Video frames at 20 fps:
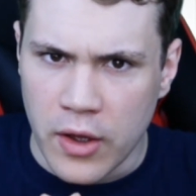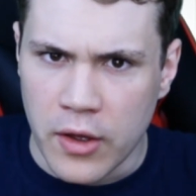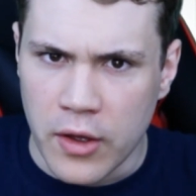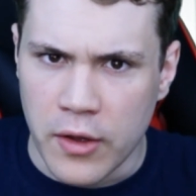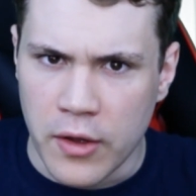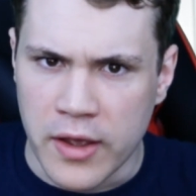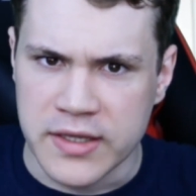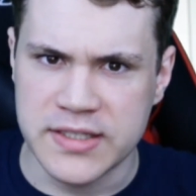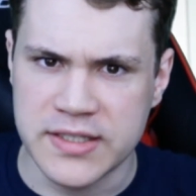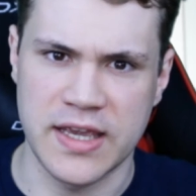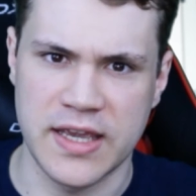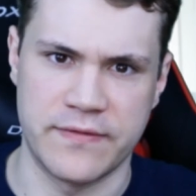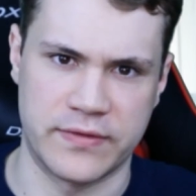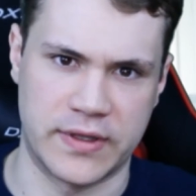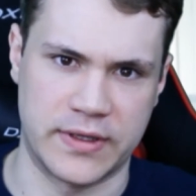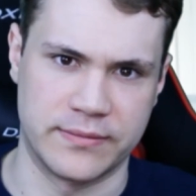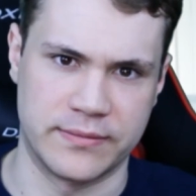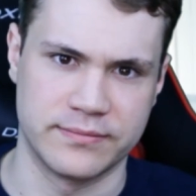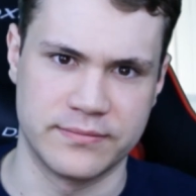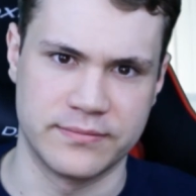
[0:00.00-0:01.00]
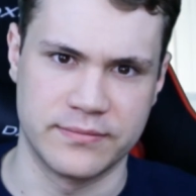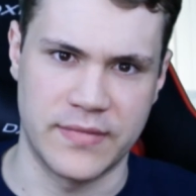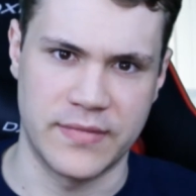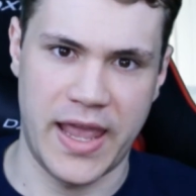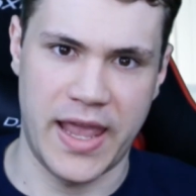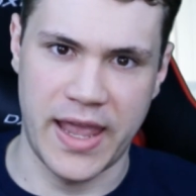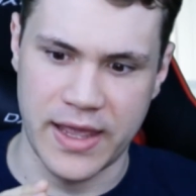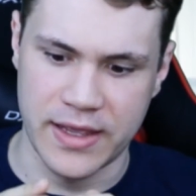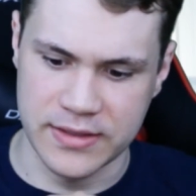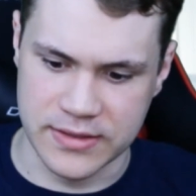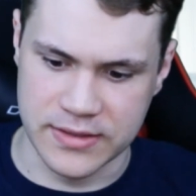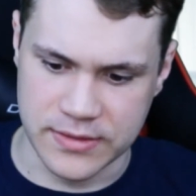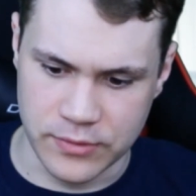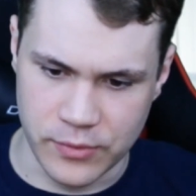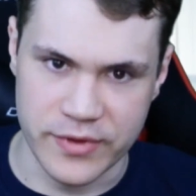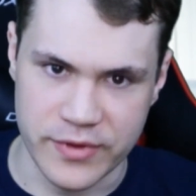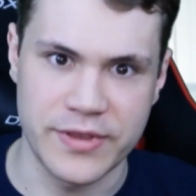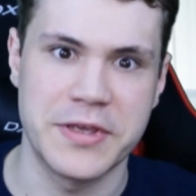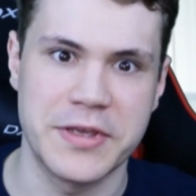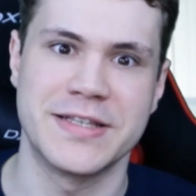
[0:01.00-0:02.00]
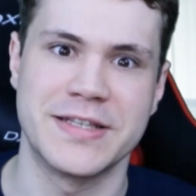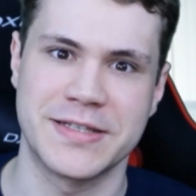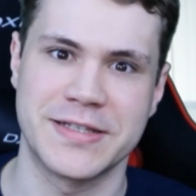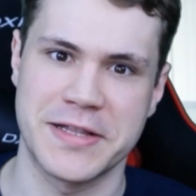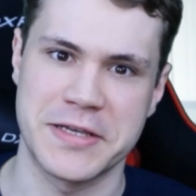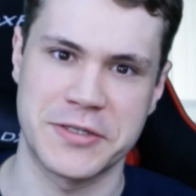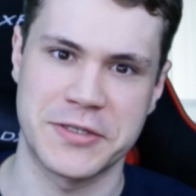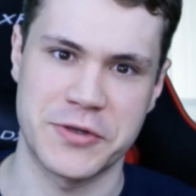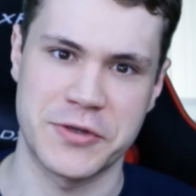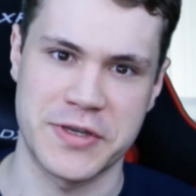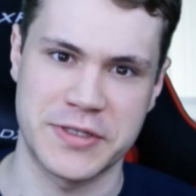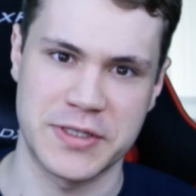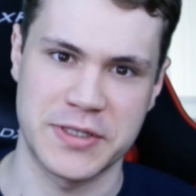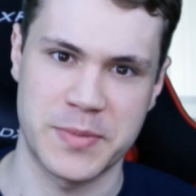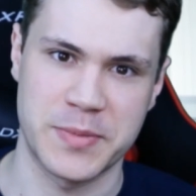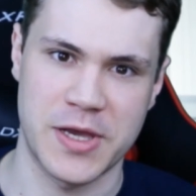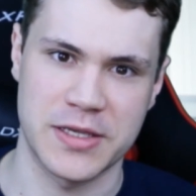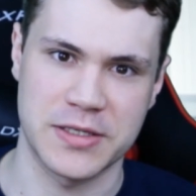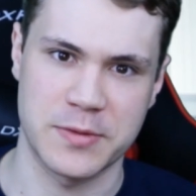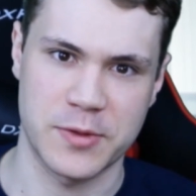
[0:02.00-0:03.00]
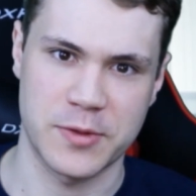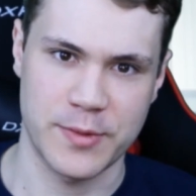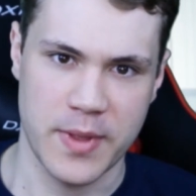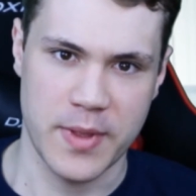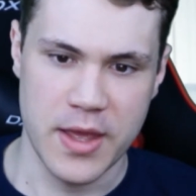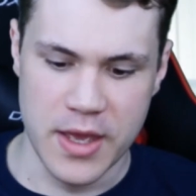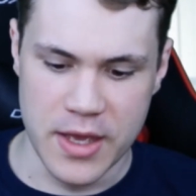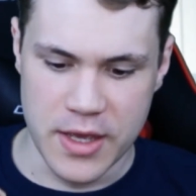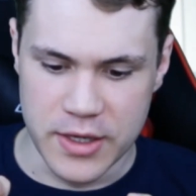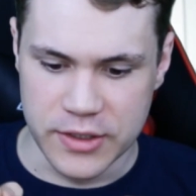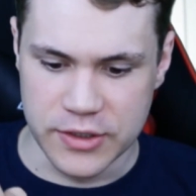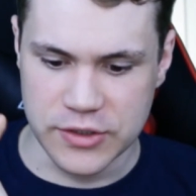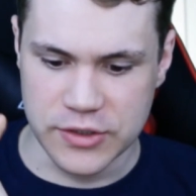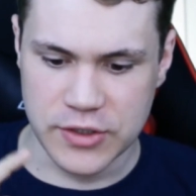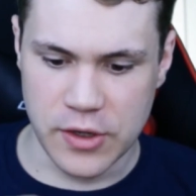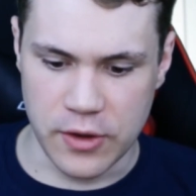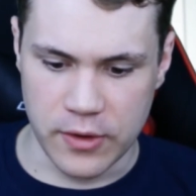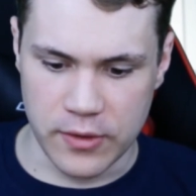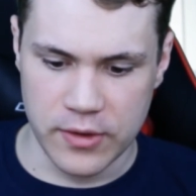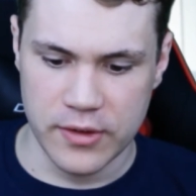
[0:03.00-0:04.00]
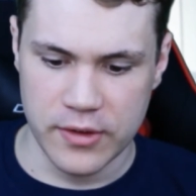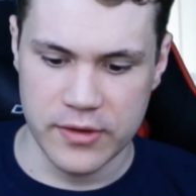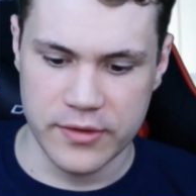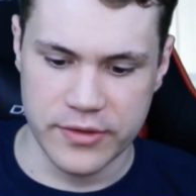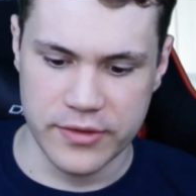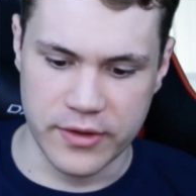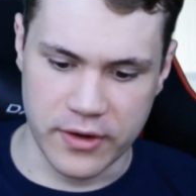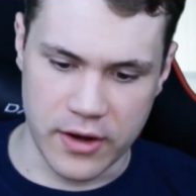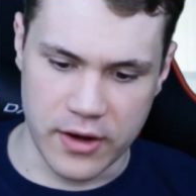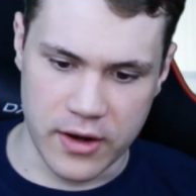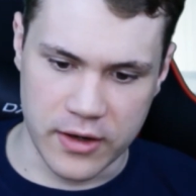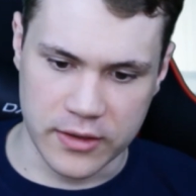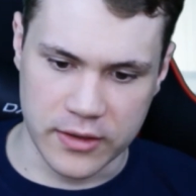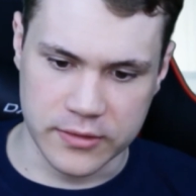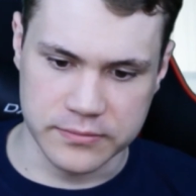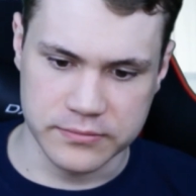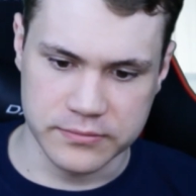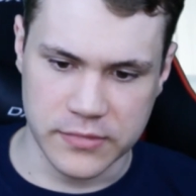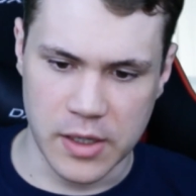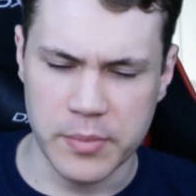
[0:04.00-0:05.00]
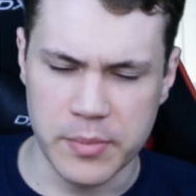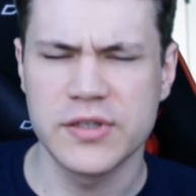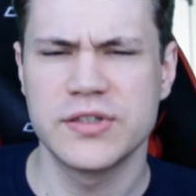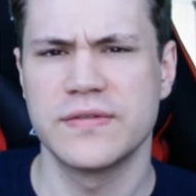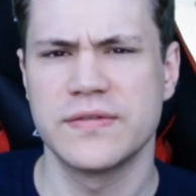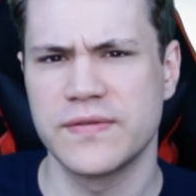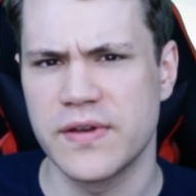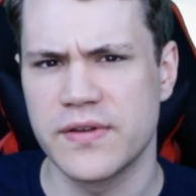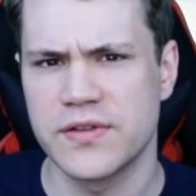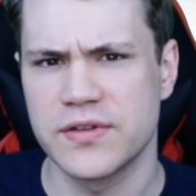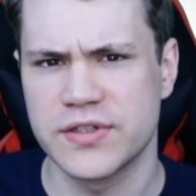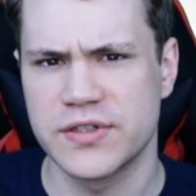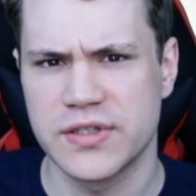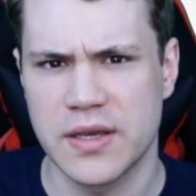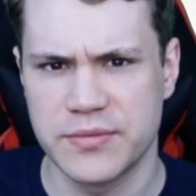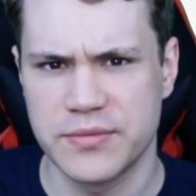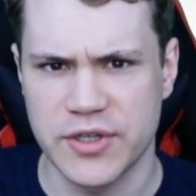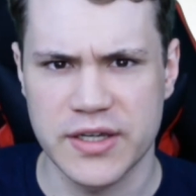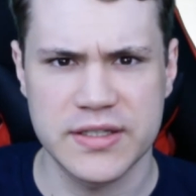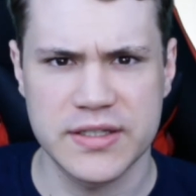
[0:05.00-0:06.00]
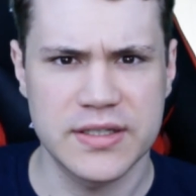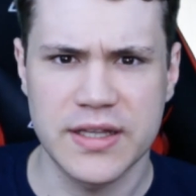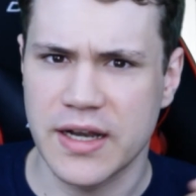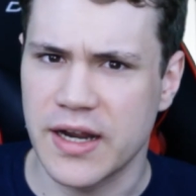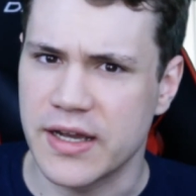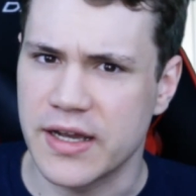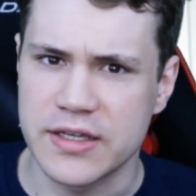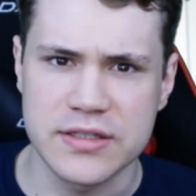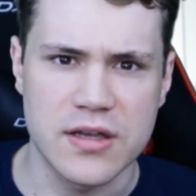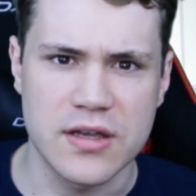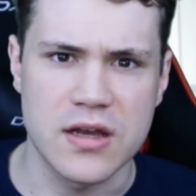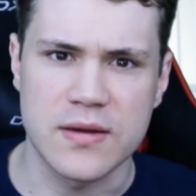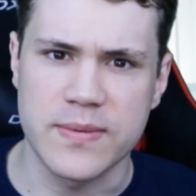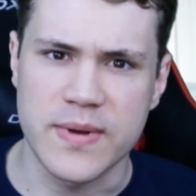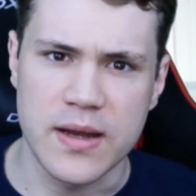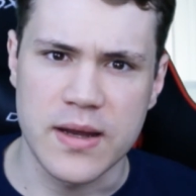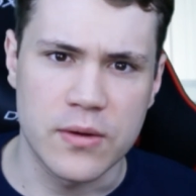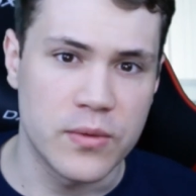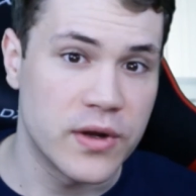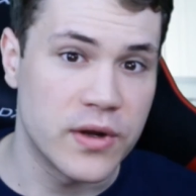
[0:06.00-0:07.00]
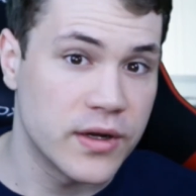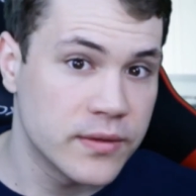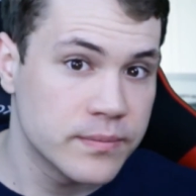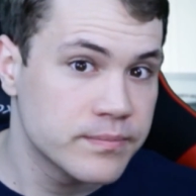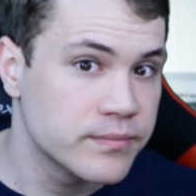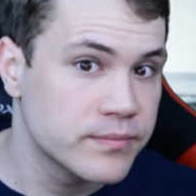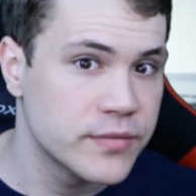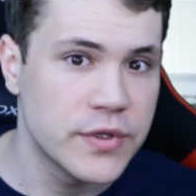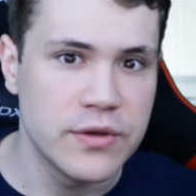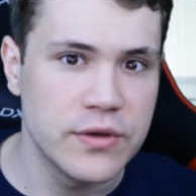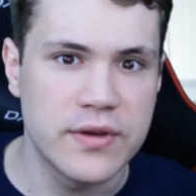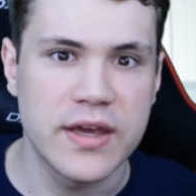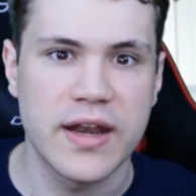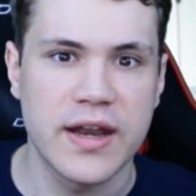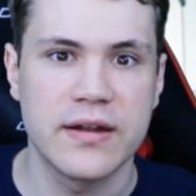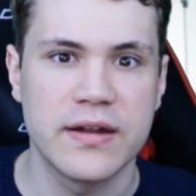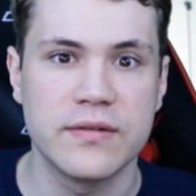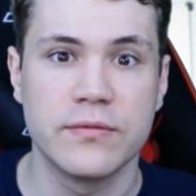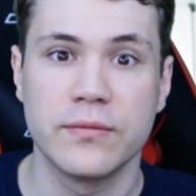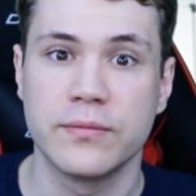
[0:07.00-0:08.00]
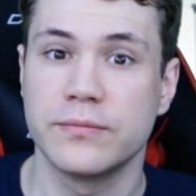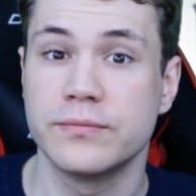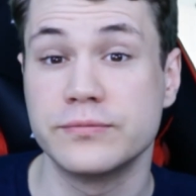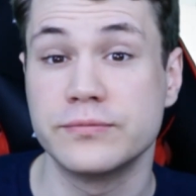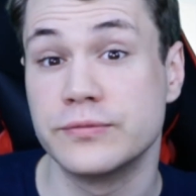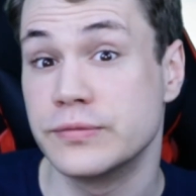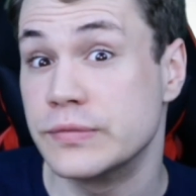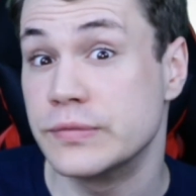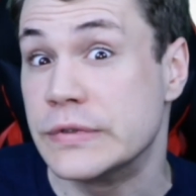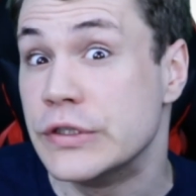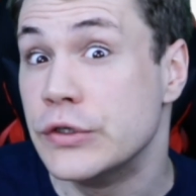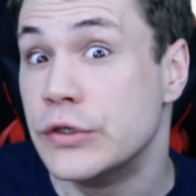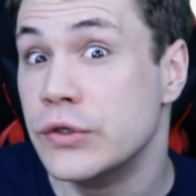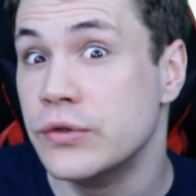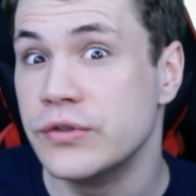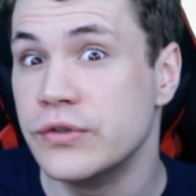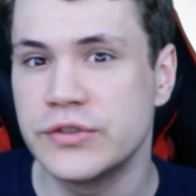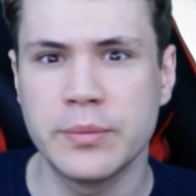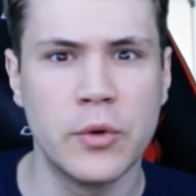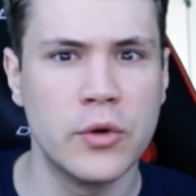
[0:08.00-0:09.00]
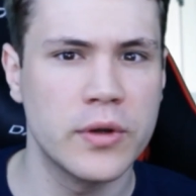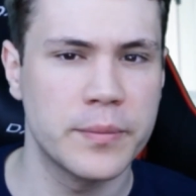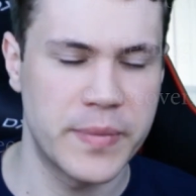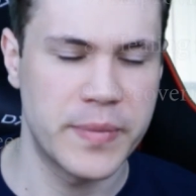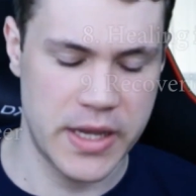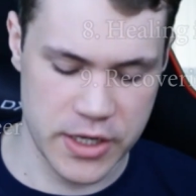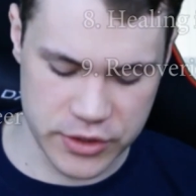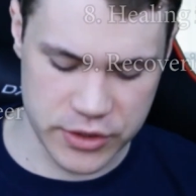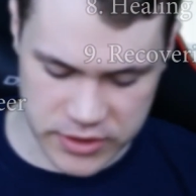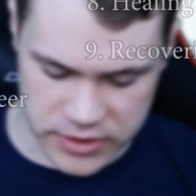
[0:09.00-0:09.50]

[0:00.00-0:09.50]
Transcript: safely and with as less stress as possible. So there are a bunch of other subjects that I could talk about where you could use more patience,